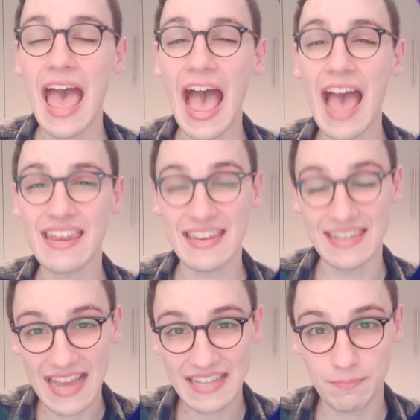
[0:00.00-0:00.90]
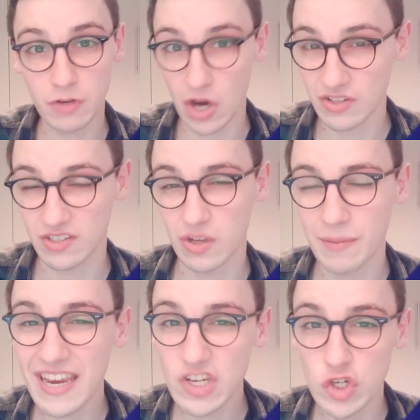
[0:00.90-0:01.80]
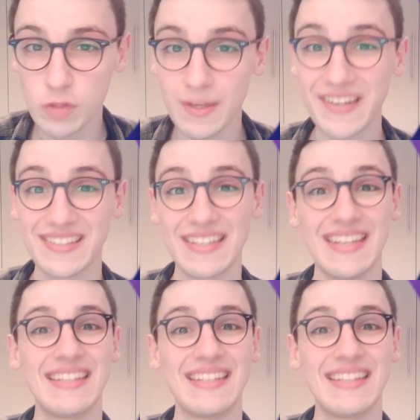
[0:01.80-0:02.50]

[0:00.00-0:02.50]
and that causes some issues because it,